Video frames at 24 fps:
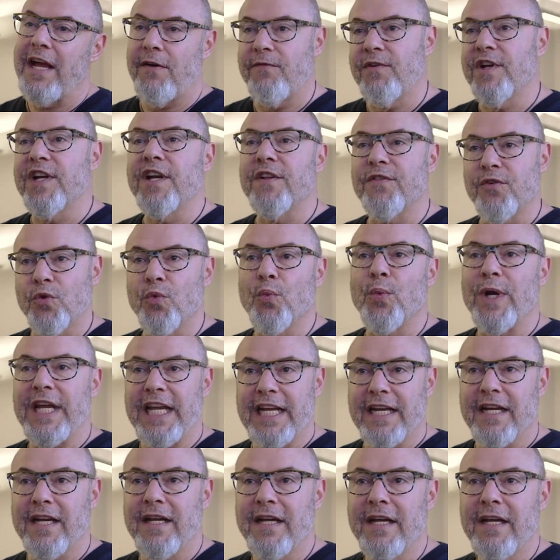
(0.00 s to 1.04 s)
every other
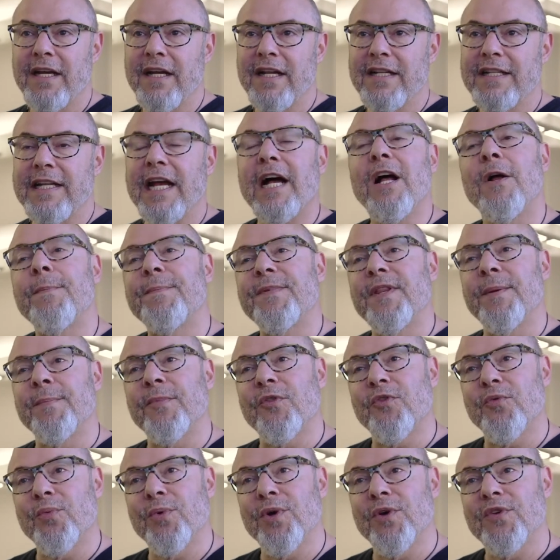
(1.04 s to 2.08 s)
week, to help them
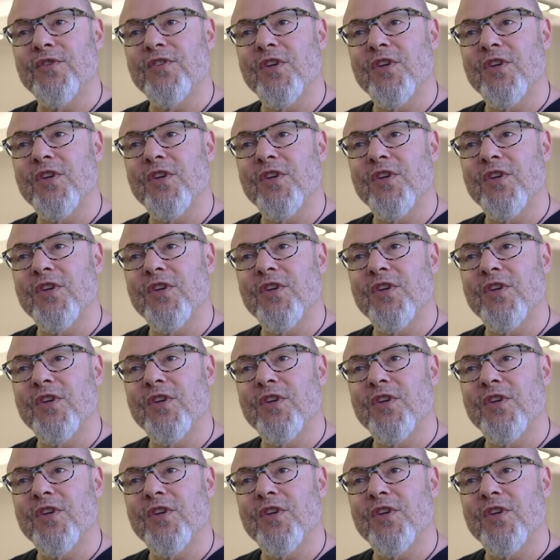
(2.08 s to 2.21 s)
through.